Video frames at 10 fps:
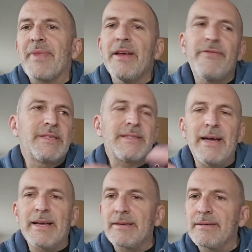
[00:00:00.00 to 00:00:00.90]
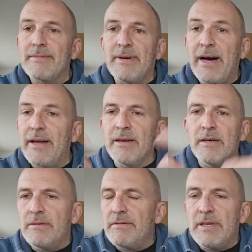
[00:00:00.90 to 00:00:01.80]
If it's like, I don't
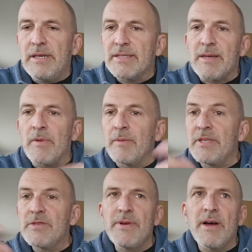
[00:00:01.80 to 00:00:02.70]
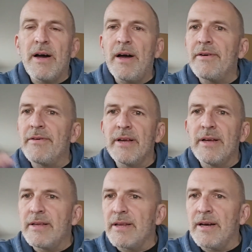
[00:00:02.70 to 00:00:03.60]
know, somewhere between
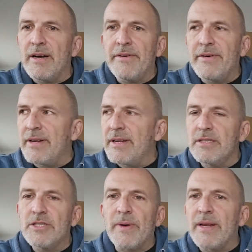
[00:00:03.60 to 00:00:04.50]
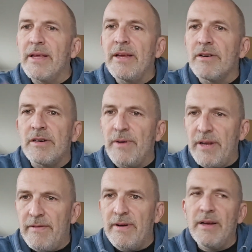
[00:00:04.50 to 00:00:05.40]
100 and 120 or
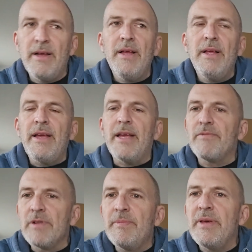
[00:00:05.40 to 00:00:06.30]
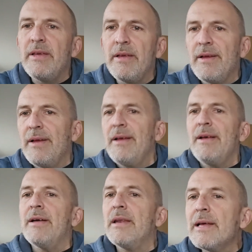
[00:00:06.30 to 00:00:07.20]
whatever, it will be
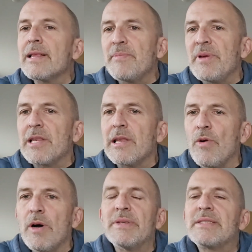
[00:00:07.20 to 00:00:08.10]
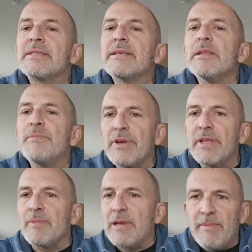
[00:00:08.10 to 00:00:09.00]
a little bit lower, but still
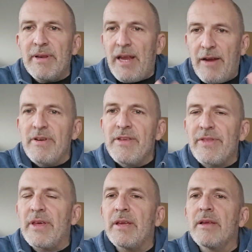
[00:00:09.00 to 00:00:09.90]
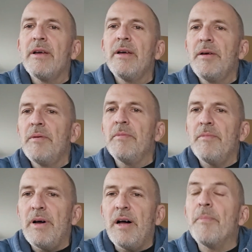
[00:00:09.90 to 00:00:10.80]
breathable. I mean, everything
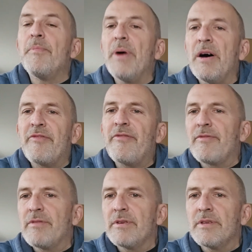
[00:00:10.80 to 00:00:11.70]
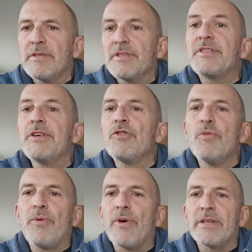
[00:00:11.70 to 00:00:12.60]
above
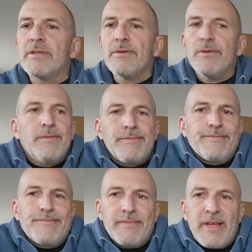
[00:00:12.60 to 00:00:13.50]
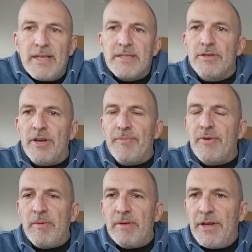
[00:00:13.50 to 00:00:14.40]
0.2 is not a
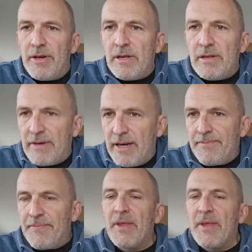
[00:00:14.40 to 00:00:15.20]
problem at all, right?